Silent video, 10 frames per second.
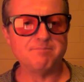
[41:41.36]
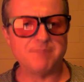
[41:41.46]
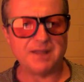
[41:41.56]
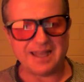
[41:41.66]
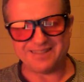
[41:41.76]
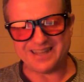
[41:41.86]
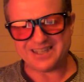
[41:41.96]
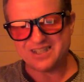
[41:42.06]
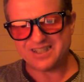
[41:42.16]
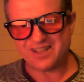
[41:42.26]
but
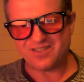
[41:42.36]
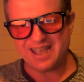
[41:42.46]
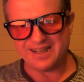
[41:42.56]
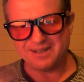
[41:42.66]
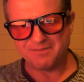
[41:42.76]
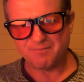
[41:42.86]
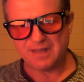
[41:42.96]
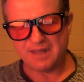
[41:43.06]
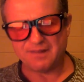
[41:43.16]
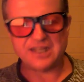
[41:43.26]
this is the thing.
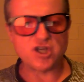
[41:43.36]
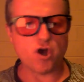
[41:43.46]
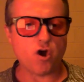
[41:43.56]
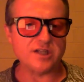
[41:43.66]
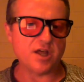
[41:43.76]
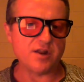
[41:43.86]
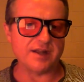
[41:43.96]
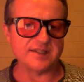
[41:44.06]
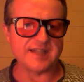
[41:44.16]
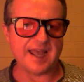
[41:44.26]
These guys don't
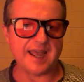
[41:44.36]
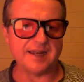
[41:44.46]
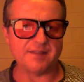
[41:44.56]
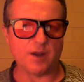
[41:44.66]
understand.